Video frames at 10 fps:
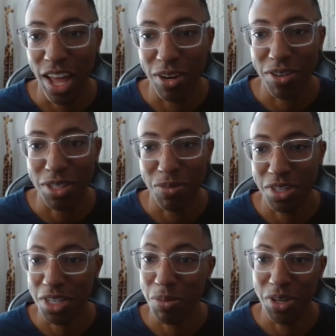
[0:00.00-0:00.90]
someone to
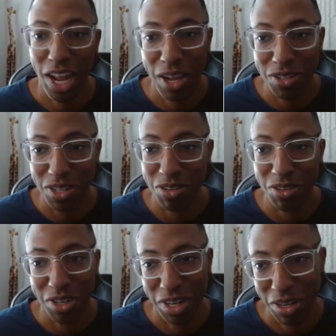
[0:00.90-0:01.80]
come to your house and do
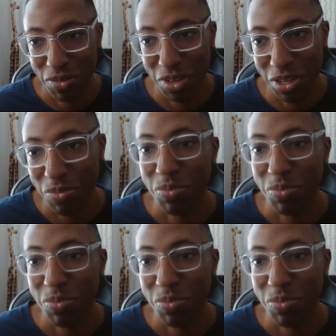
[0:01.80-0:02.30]
your hair for you.